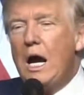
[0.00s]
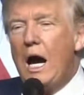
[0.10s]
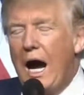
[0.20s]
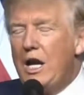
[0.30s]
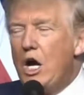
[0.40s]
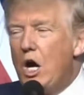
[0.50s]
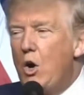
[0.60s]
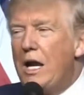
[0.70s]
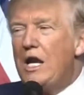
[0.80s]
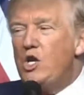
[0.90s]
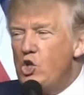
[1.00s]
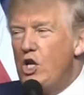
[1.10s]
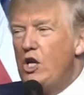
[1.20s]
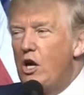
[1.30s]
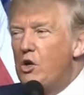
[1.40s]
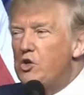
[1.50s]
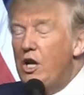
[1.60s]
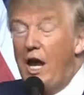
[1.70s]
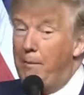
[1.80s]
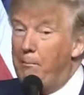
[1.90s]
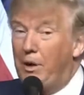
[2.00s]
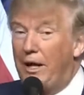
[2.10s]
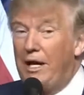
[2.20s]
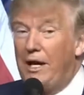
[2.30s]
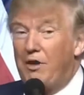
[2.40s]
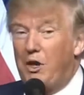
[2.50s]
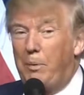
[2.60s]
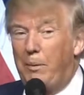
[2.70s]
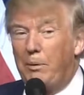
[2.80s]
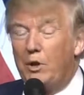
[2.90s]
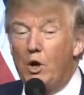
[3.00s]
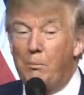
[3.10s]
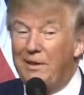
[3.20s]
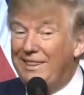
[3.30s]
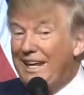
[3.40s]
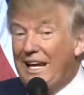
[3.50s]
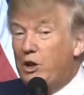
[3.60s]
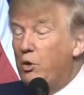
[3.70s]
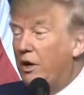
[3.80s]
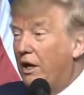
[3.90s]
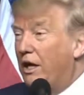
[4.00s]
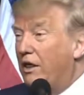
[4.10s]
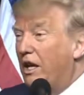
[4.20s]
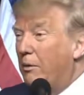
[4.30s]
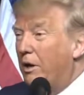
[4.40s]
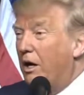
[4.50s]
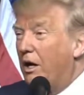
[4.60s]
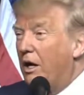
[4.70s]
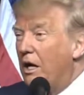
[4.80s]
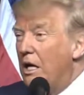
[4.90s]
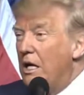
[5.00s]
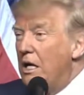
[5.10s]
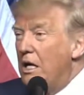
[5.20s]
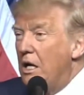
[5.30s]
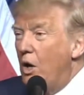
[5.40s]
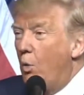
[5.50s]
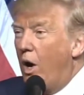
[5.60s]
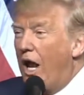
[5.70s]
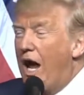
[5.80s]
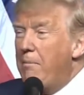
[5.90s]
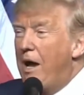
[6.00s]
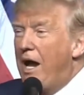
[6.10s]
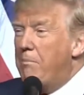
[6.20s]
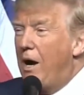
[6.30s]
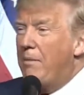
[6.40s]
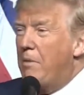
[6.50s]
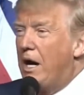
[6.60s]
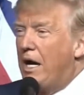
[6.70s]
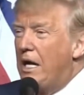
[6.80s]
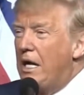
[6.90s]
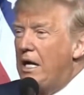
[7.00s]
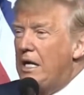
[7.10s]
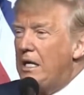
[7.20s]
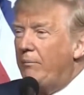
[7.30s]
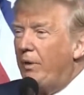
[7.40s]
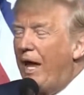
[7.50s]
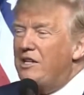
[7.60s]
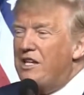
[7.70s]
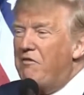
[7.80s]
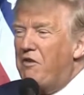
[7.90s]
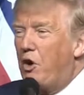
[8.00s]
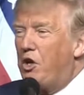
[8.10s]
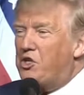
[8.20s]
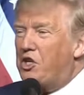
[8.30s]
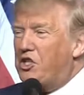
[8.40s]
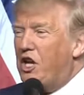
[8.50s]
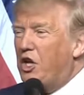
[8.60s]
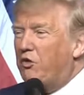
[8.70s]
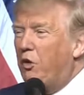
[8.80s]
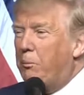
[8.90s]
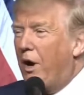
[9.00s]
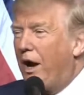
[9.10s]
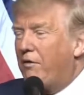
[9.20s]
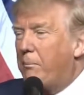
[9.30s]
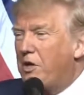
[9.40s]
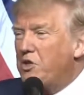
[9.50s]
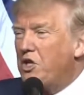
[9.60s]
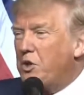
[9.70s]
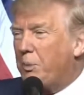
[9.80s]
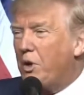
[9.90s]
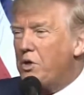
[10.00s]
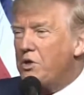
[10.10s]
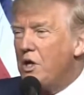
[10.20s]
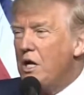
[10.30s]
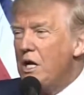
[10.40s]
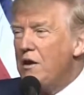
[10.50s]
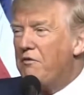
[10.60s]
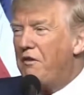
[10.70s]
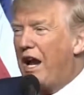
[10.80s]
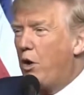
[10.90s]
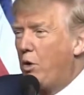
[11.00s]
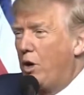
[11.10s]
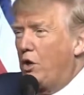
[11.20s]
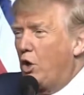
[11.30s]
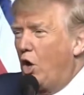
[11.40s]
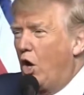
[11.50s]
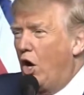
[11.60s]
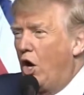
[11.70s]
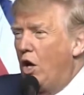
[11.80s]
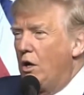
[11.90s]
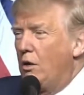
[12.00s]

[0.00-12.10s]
I know it, she knows it, and plenty of other people know it, but they're not doing anything about it. Well, I made my money as a very successful private business person, following the law